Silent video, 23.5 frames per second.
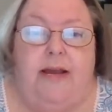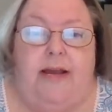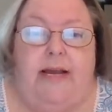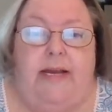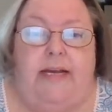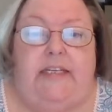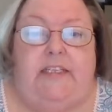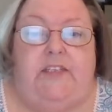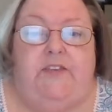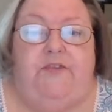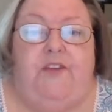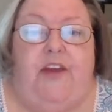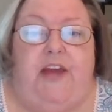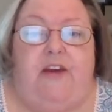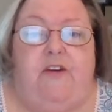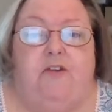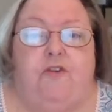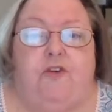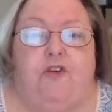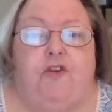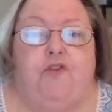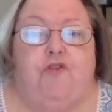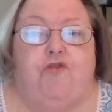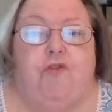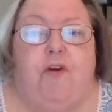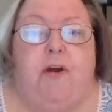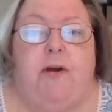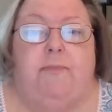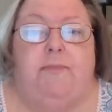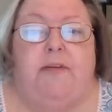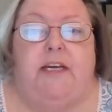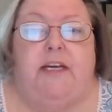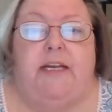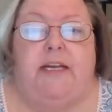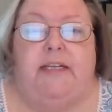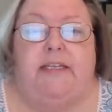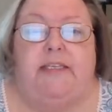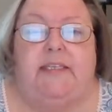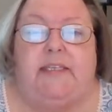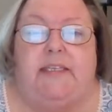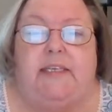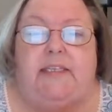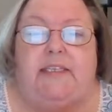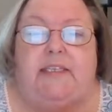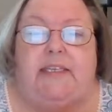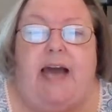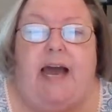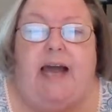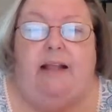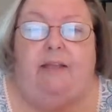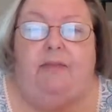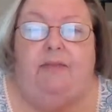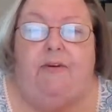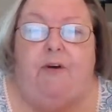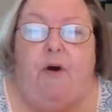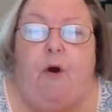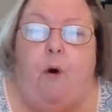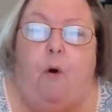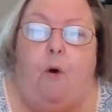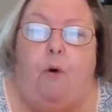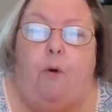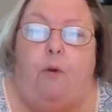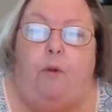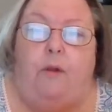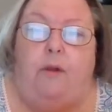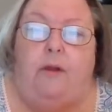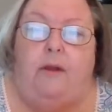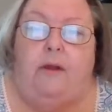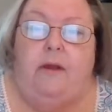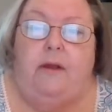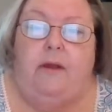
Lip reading: His fingers drummed against the side of the hole.